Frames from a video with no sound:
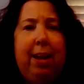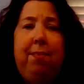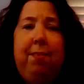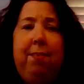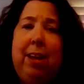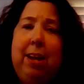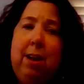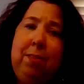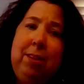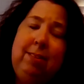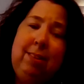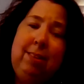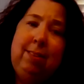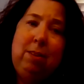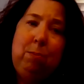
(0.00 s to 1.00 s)
And then on the
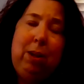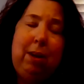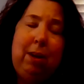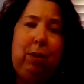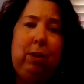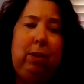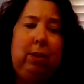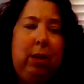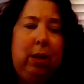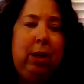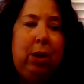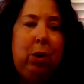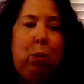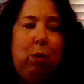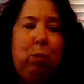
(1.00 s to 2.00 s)
system level,
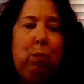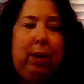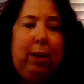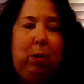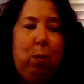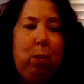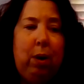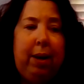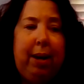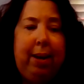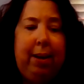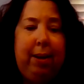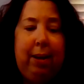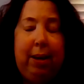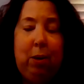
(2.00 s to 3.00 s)
we're really
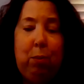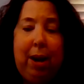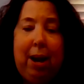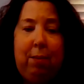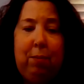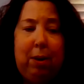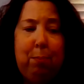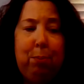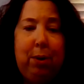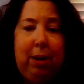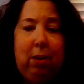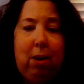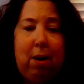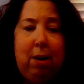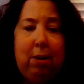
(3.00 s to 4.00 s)
working. We have a pretty
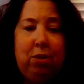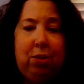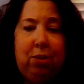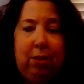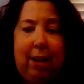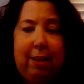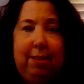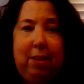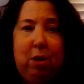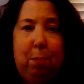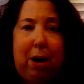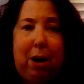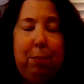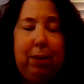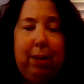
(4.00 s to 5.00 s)
large Latino
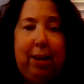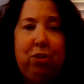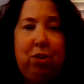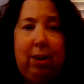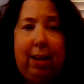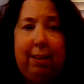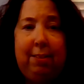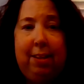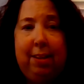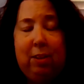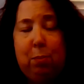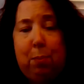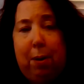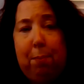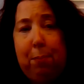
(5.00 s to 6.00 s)
population,
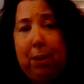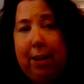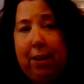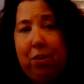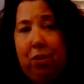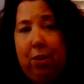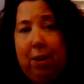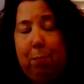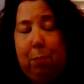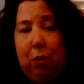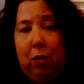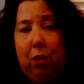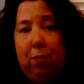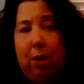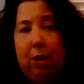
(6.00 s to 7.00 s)
Latinx population in
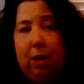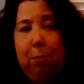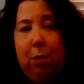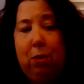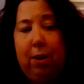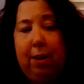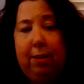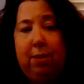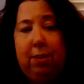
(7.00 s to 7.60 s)
both of our communities.